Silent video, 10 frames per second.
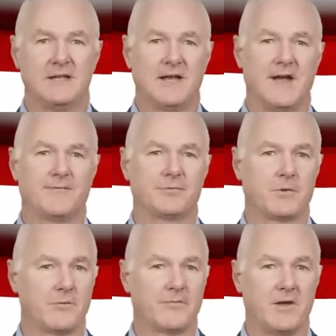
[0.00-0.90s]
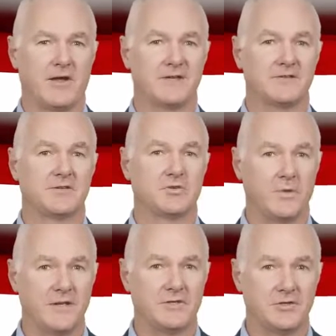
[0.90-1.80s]
After a revised
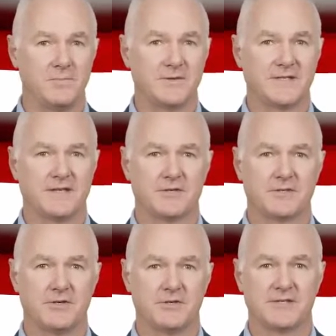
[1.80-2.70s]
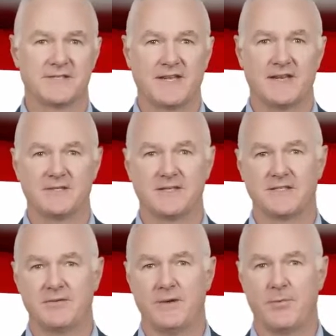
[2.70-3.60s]
22% surge in sales
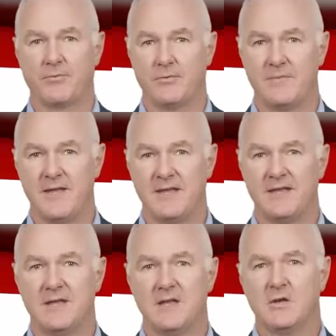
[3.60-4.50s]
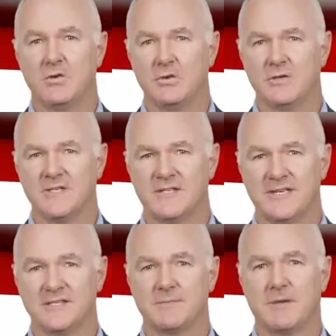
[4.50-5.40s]
activity through May, CoreLogic's
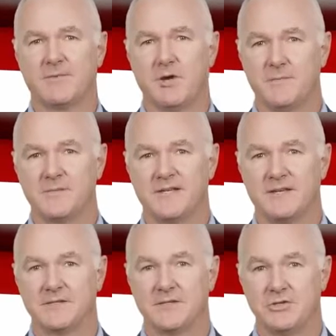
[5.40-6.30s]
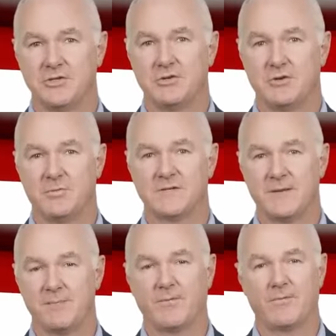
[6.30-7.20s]
estimate of home sales in June was
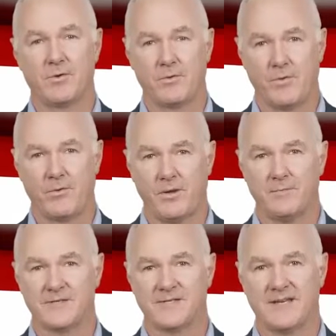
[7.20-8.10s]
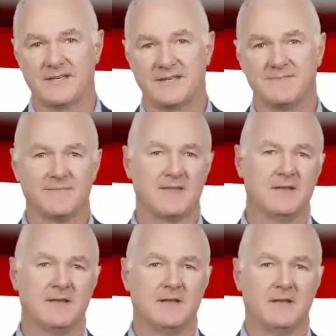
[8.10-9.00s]
up a further 30%.
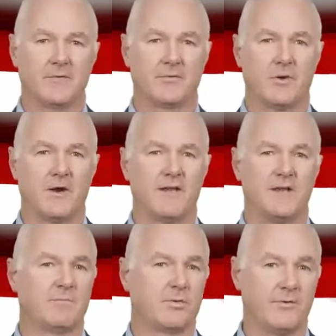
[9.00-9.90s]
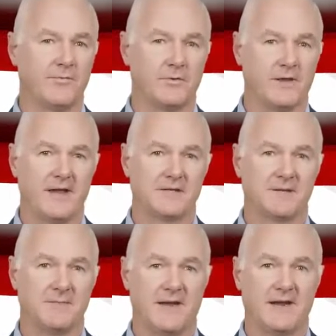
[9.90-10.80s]
A variety of peripheral
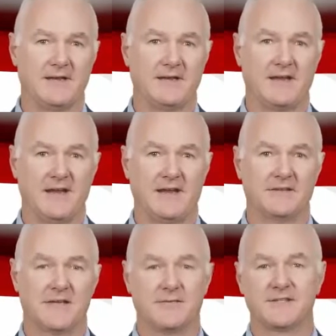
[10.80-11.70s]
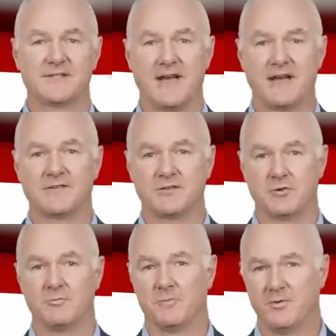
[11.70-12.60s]
housing market indicators have started to
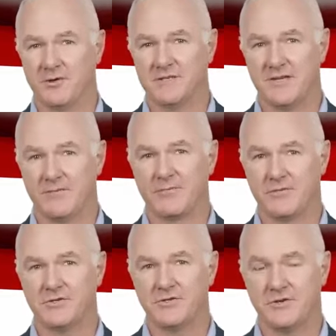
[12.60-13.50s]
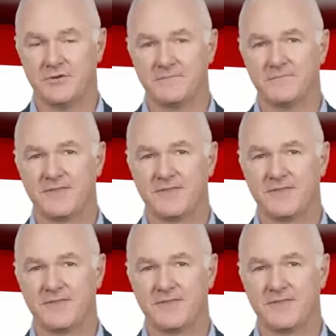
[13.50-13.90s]
look more positive through June.